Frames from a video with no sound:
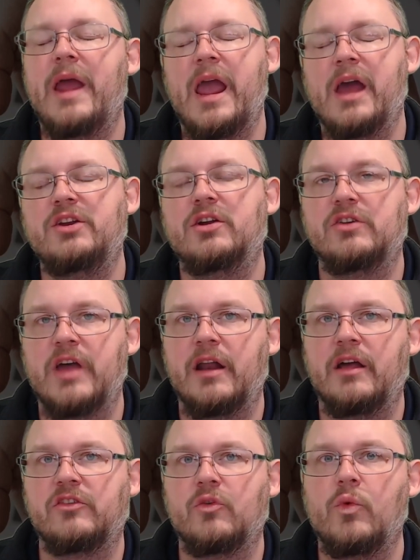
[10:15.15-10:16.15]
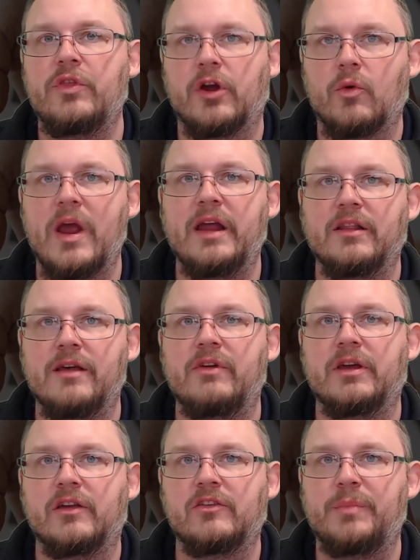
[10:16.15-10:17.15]
and your tenants with a great living
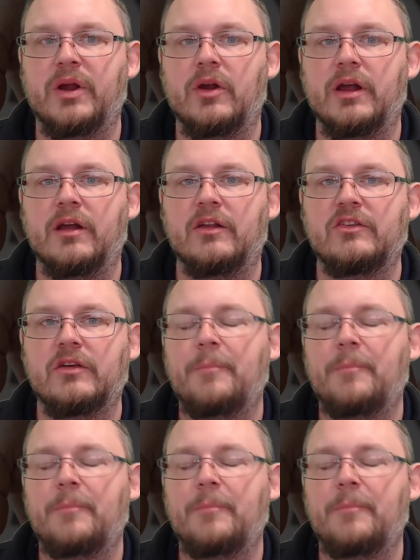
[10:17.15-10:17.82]
experience.